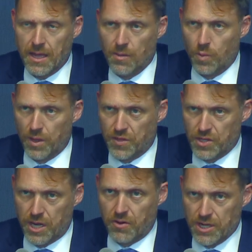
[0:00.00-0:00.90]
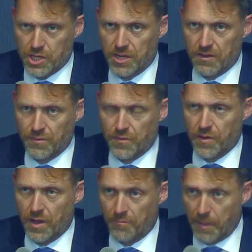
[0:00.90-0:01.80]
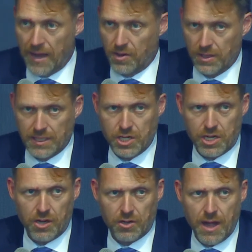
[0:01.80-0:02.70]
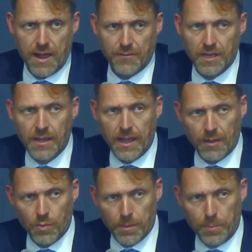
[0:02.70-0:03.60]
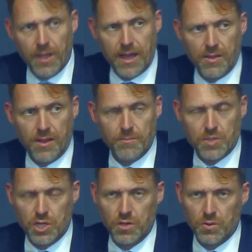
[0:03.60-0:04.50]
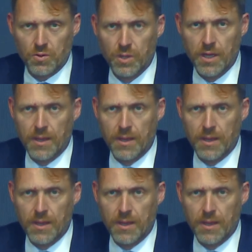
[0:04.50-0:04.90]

with the generation of battery electric aircraft, and we apply them to